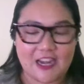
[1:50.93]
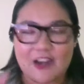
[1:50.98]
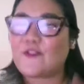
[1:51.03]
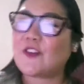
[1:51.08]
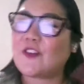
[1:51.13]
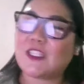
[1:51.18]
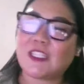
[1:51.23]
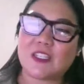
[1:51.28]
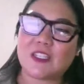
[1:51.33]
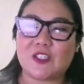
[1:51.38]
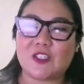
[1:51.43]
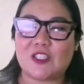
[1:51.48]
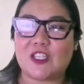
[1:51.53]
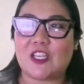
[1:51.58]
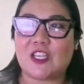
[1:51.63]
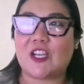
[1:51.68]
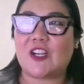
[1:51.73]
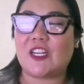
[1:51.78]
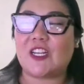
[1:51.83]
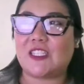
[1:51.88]
in a physical
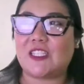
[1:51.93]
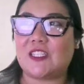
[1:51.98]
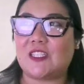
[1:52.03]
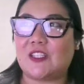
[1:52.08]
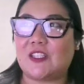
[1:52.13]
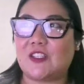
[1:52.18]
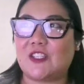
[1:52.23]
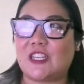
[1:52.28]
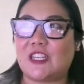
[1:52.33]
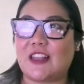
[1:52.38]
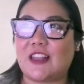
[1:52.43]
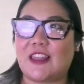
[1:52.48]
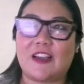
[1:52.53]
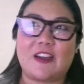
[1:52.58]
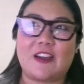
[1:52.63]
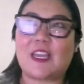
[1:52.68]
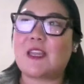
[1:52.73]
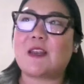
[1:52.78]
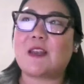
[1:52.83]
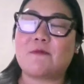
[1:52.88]
security solution,
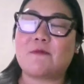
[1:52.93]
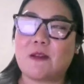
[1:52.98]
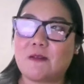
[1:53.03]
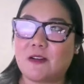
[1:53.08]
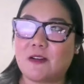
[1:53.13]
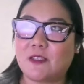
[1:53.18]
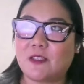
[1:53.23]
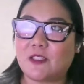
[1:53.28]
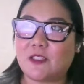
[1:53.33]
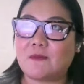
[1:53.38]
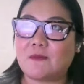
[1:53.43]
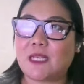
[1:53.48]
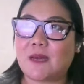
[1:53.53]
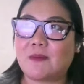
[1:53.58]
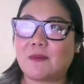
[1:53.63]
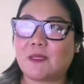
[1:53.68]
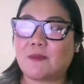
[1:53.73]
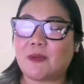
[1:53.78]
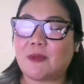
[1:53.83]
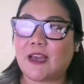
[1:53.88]
there can
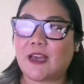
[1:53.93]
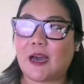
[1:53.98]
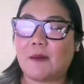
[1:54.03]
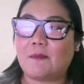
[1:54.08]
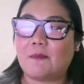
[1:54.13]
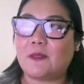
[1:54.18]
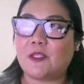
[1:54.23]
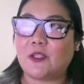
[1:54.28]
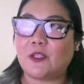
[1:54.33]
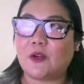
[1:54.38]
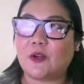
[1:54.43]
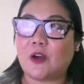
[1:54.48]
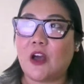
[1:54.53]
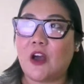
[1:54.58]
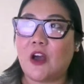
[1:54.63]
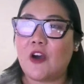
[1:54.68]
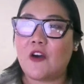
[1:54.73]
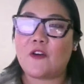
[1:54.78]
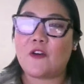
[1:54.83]
sometimes be up to,